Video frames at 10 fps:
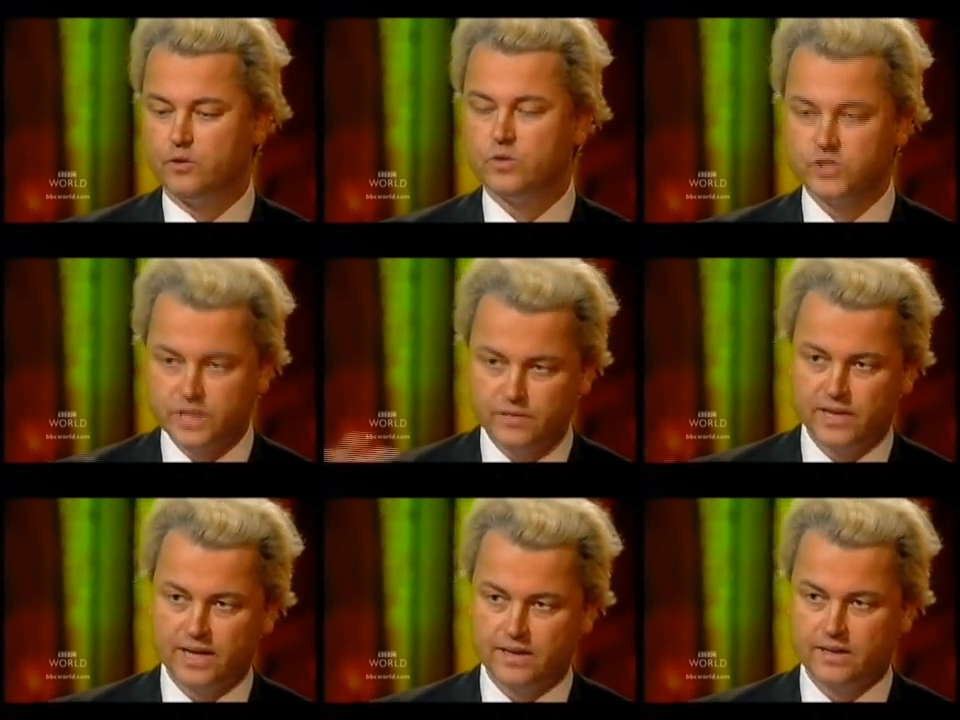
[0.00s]
to achieve
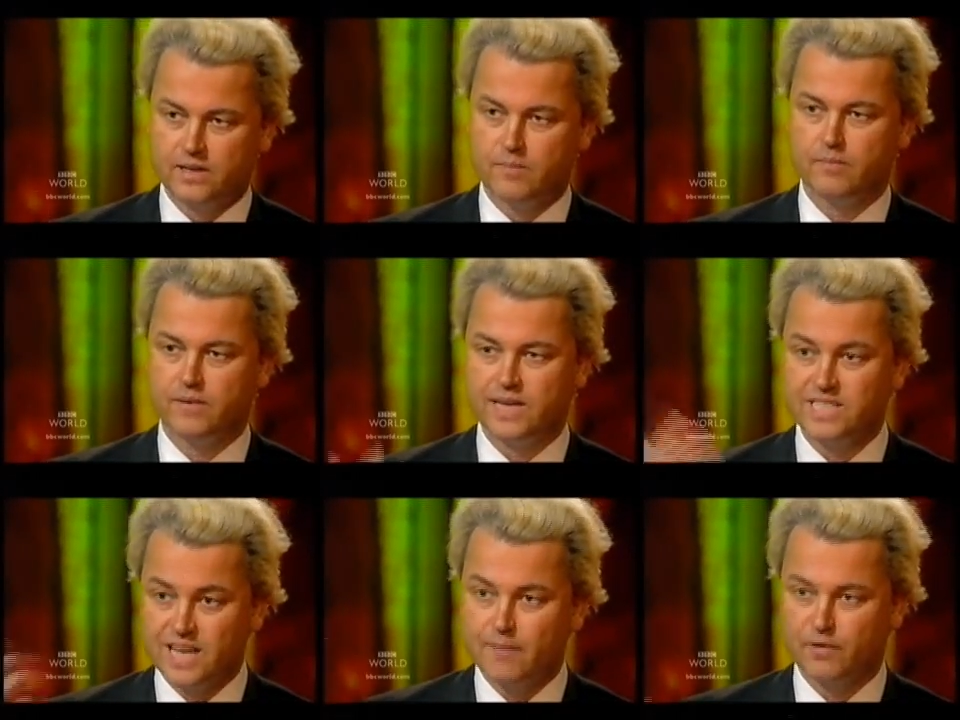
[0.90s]
their
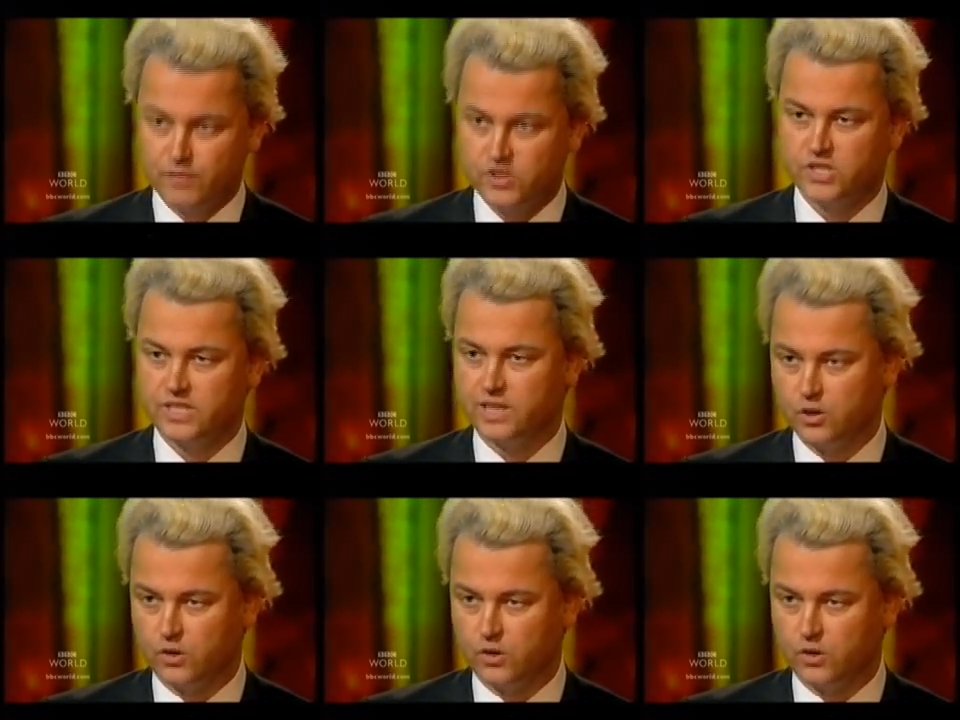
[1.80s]
Islamic fascistic goals.